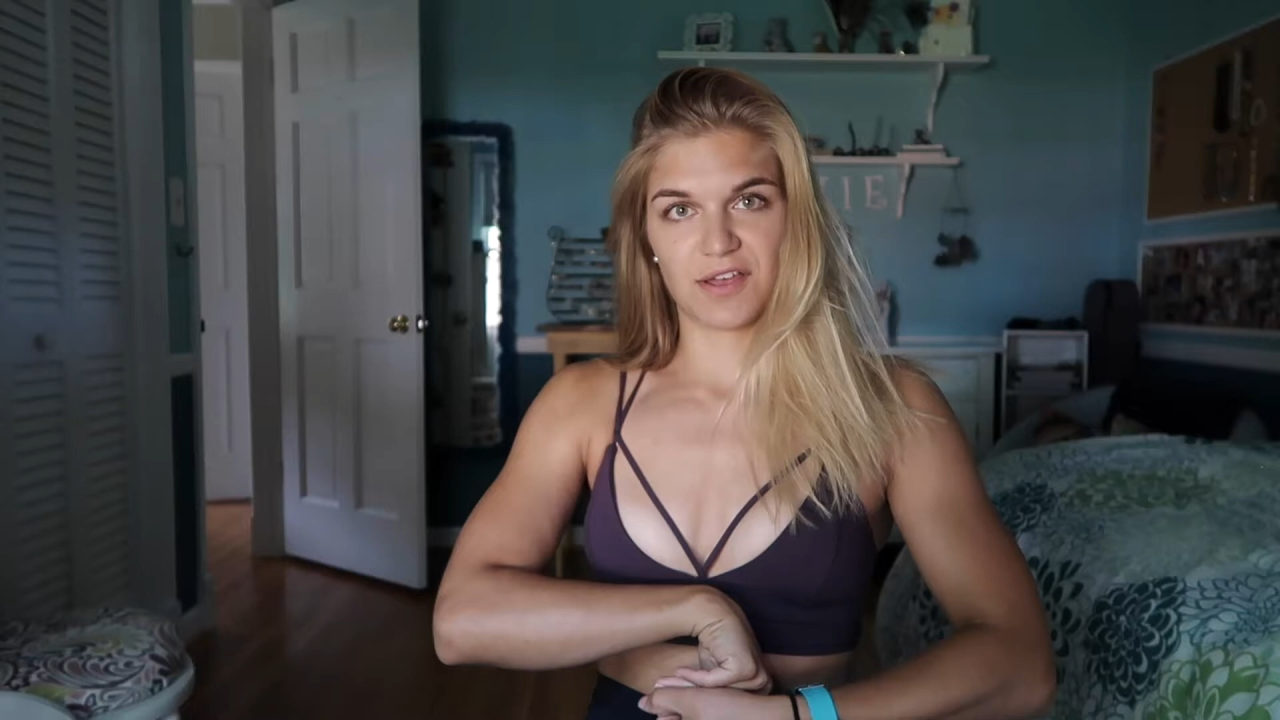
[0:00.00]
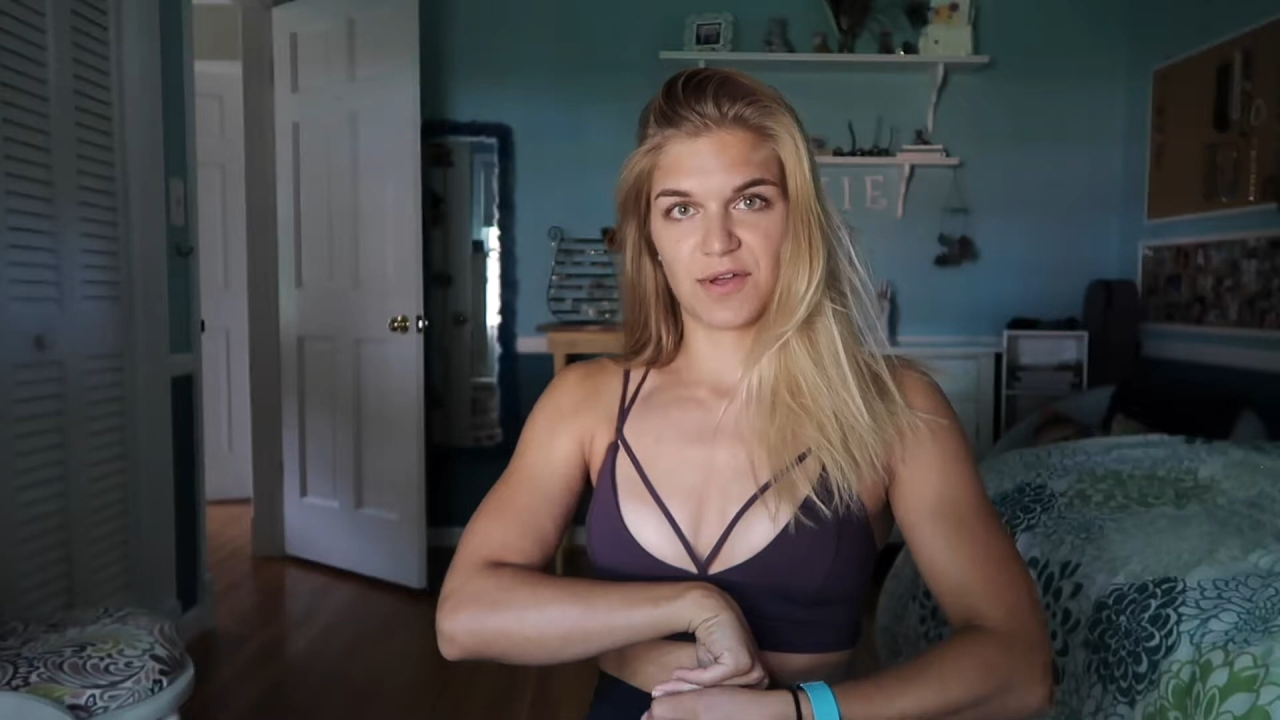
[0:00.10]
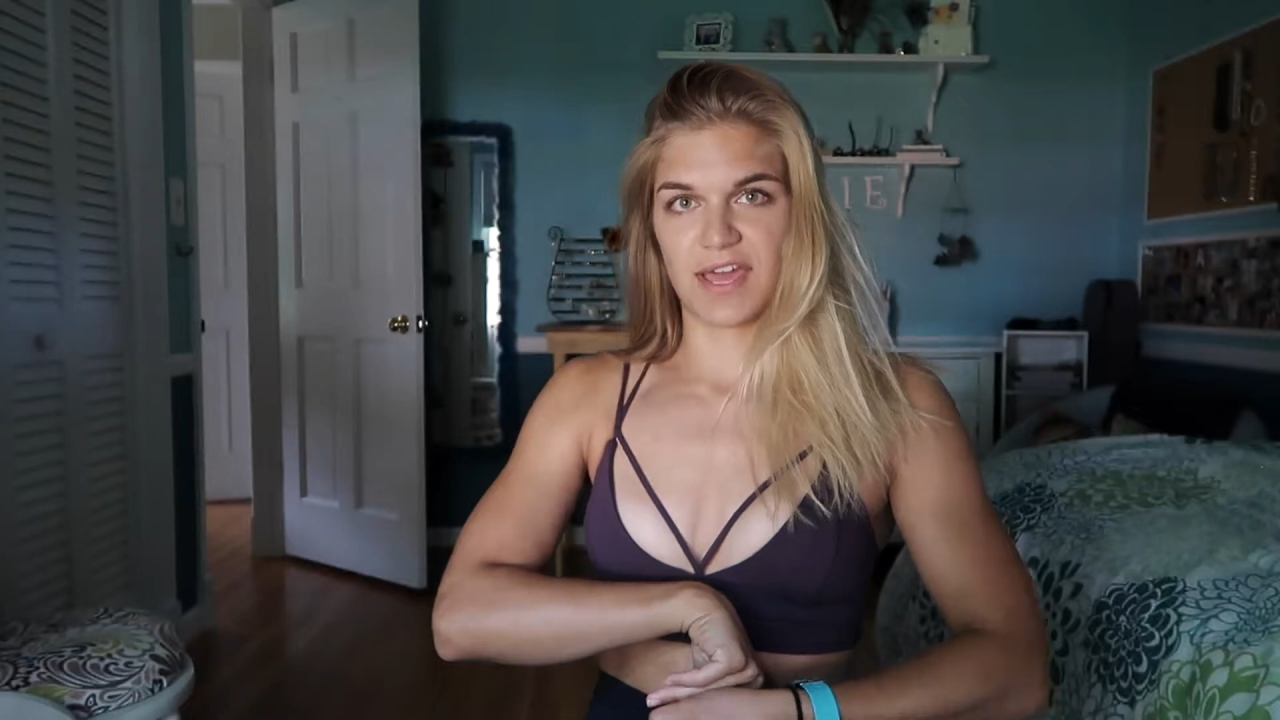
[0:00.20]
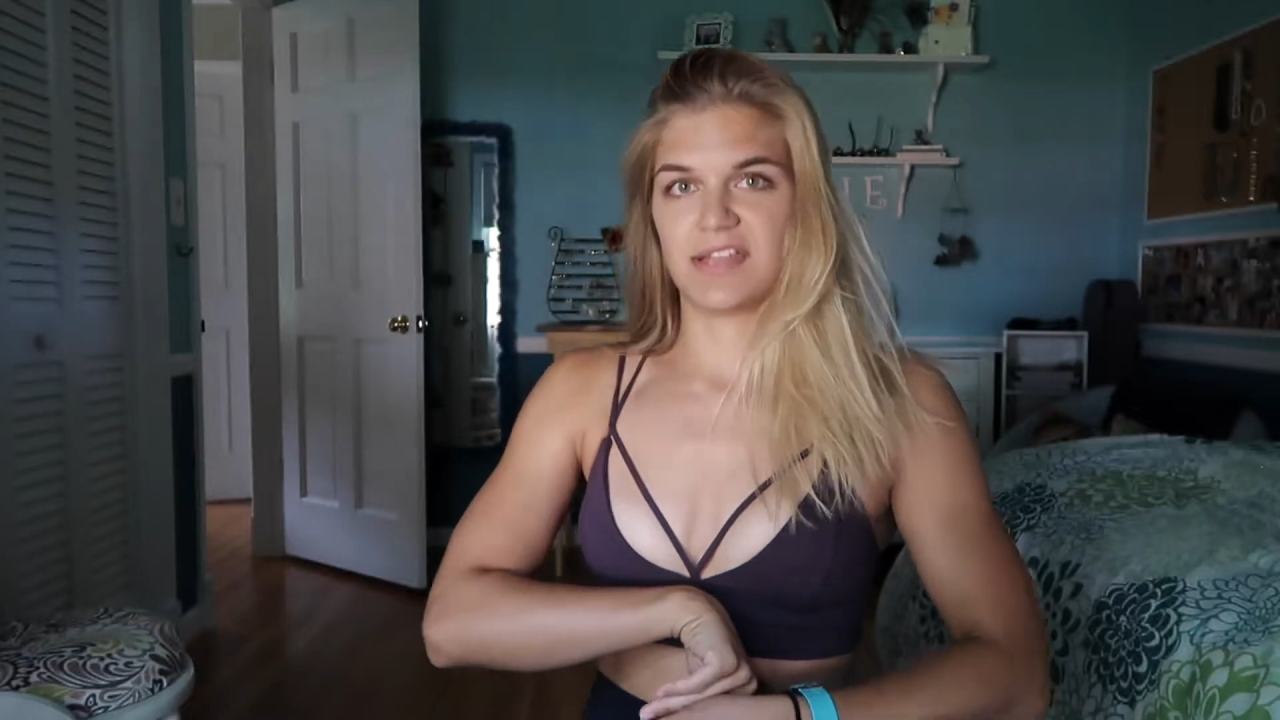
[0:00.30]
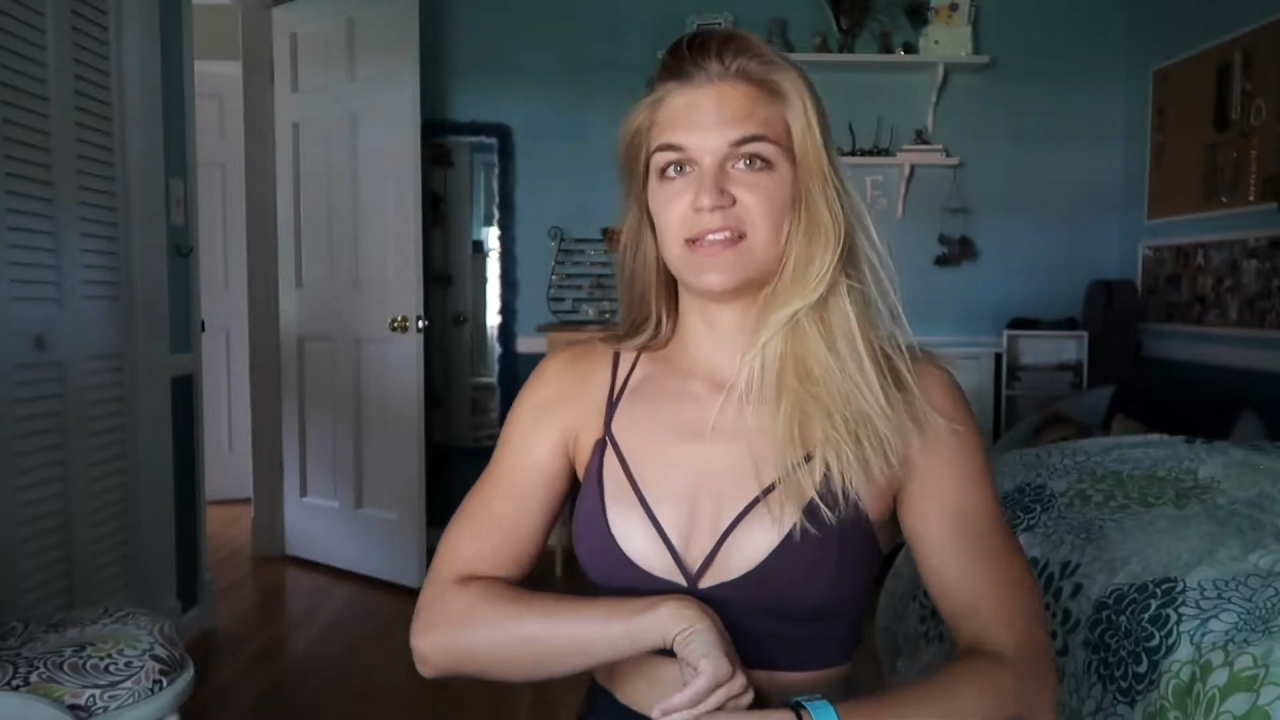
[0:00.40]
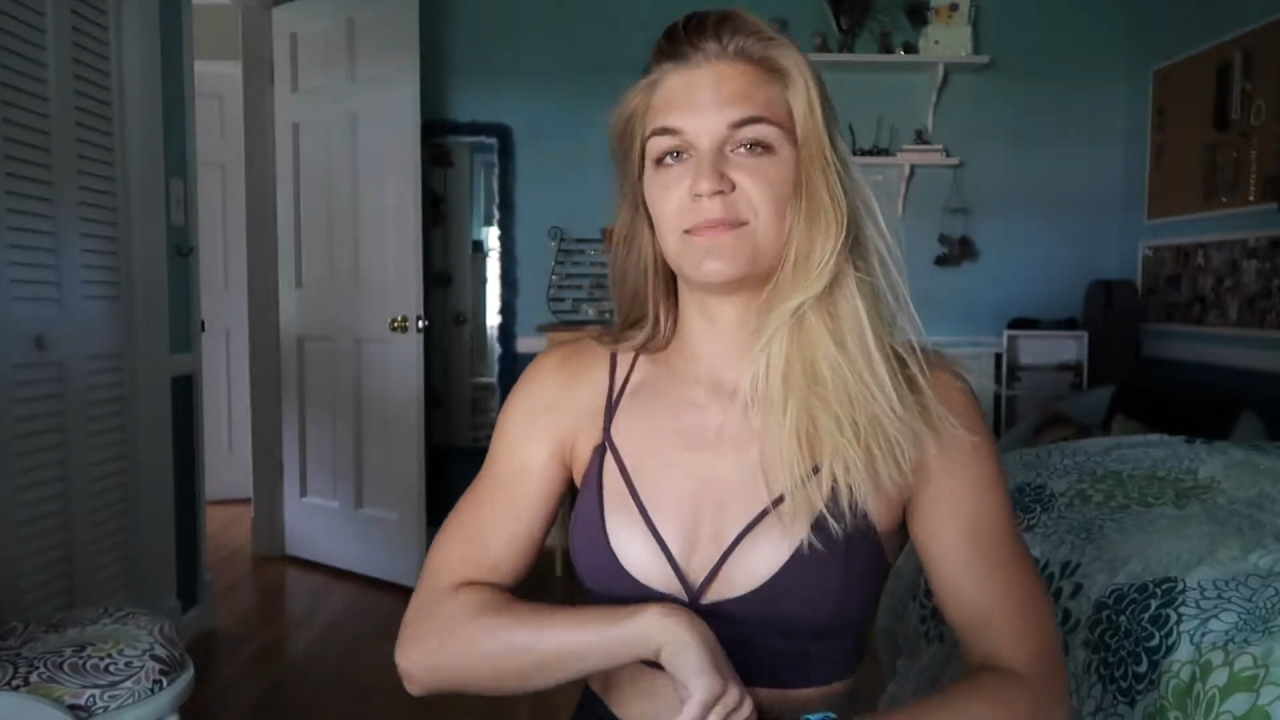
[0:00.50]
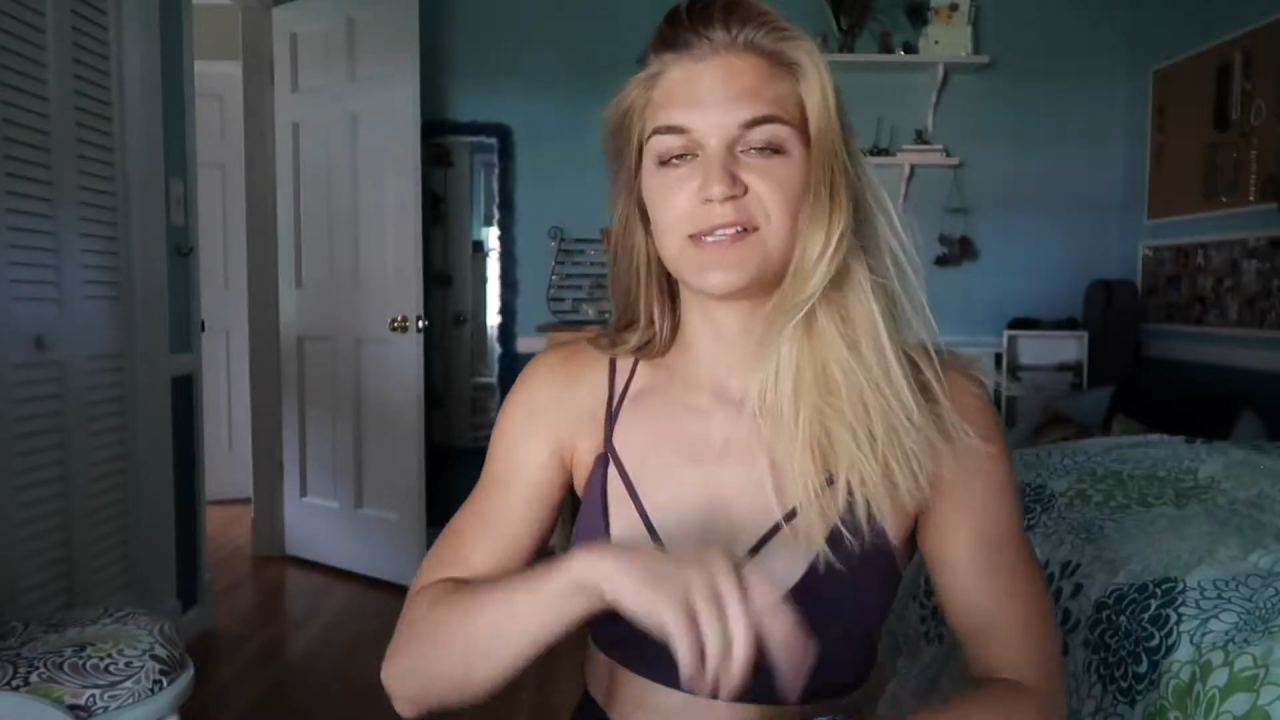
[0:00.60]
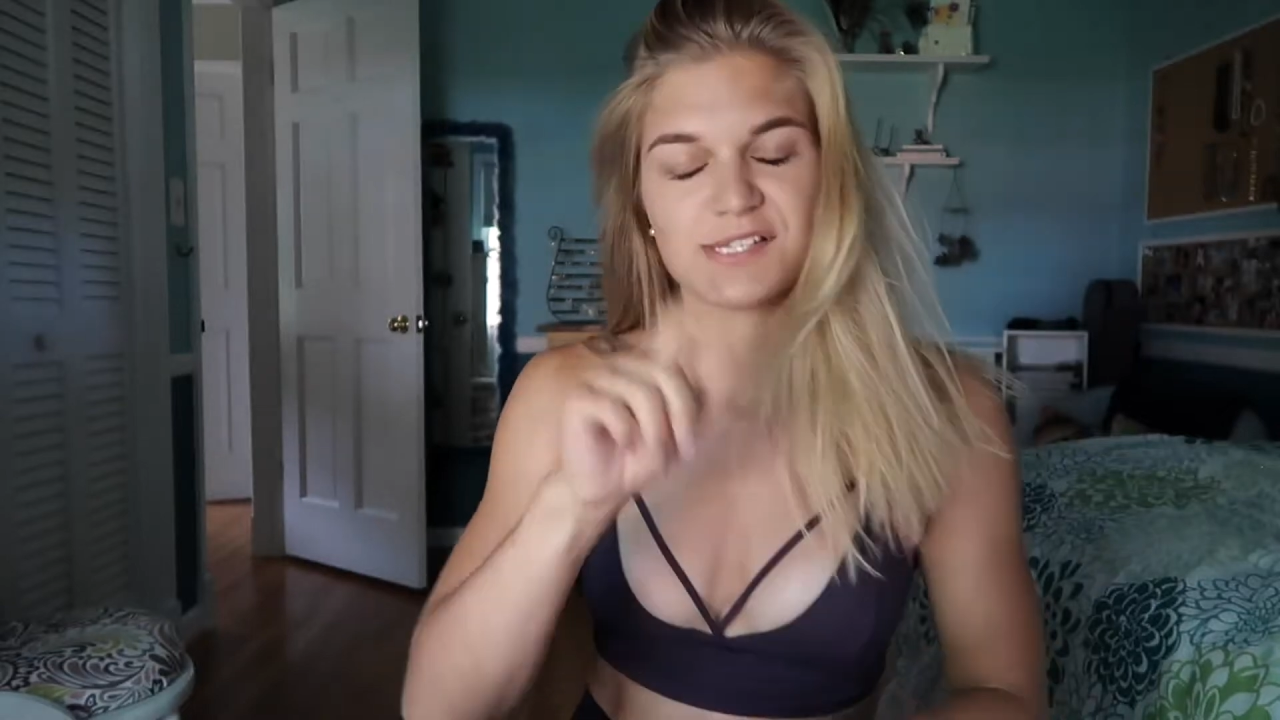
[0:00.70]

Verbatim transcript: Okay, let me